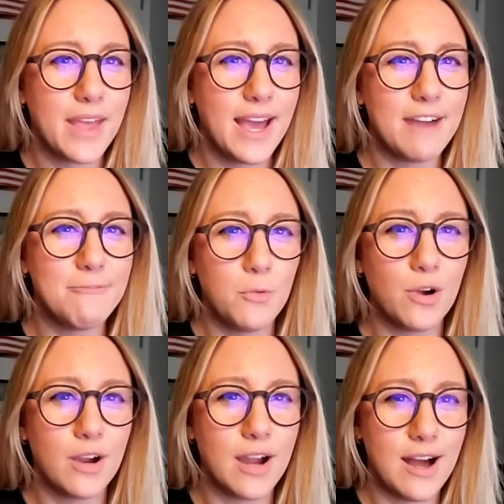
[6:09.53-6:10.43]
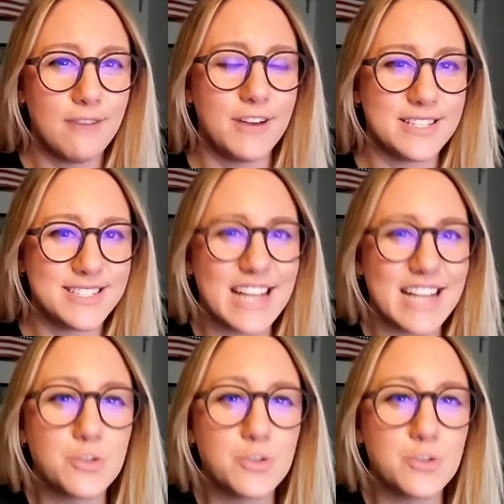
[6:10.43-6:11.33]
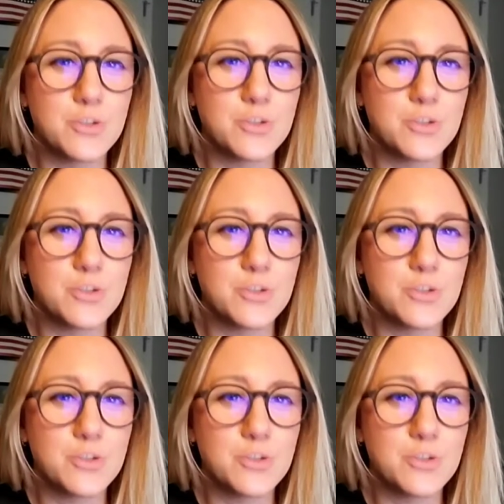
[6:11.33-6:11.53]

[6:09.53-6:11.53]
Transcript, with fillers: have more of a schedule